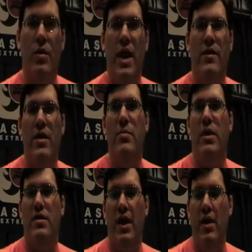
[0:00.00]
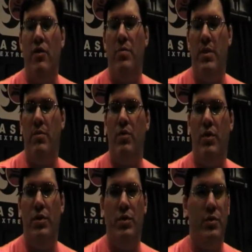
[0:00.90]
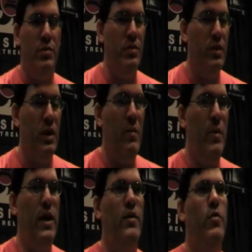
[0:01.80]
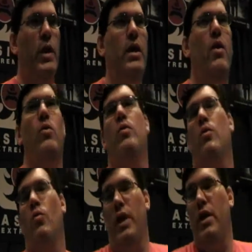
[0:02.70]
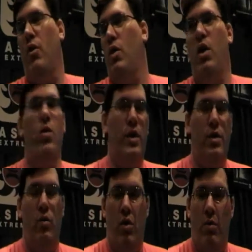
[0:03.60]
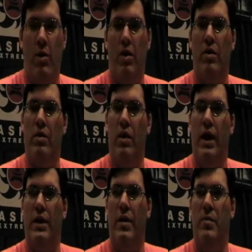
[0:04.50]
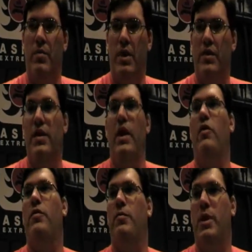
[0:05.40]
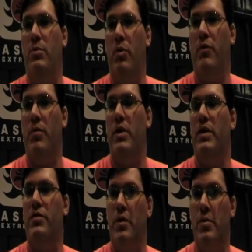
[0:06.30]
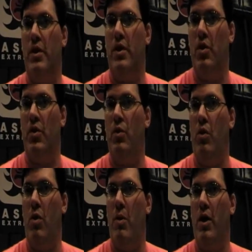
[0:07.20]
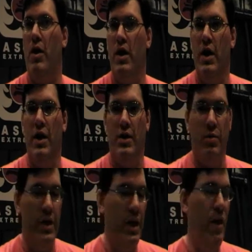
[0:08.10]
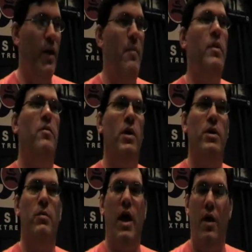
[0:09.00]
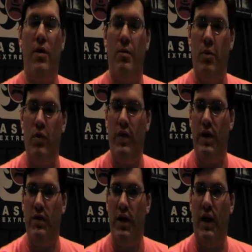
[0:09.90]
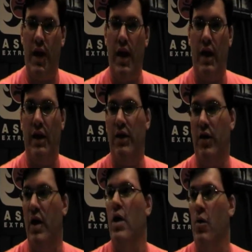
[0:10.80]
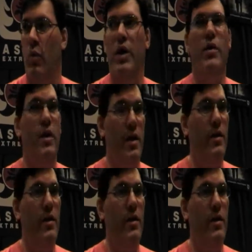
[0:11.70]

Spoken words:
know, that's the salespeople who, because we don't go into Walmart. Like the salespeople from the distributor go into Walmart, so we tell them as much about the movie as they can, because we're